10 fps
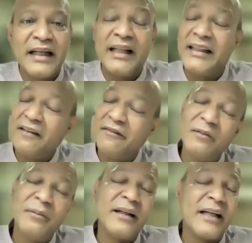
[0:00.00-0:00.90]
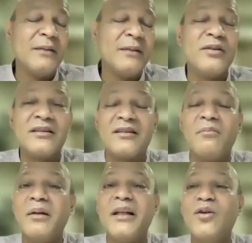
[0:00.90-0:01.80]
And there will be times when
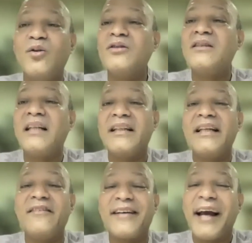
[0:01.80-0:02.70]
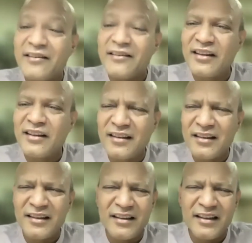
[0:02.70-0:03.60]
somebody knows that they have cancer,
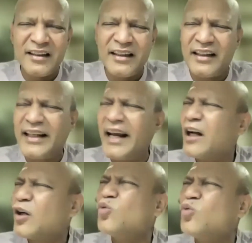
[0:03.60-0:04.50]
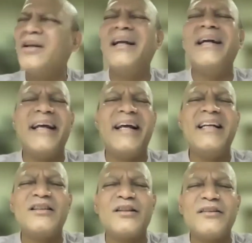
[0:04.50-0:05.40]
they take 2-3
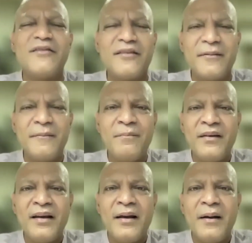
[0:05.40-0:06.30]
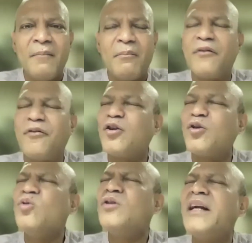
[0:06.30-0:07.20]
days, but for
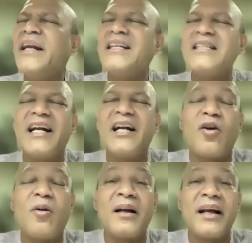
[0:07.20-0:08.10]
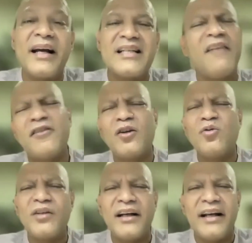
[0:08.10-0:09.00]
2-3 days they are traumatized. After
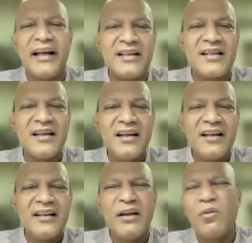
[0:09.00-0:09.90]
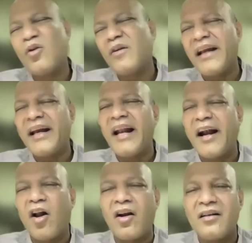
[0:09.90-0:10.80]
2-3 days, they want to take it
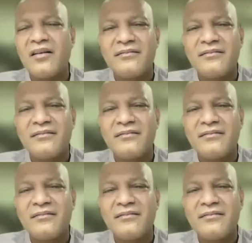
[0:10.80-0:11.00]
head on.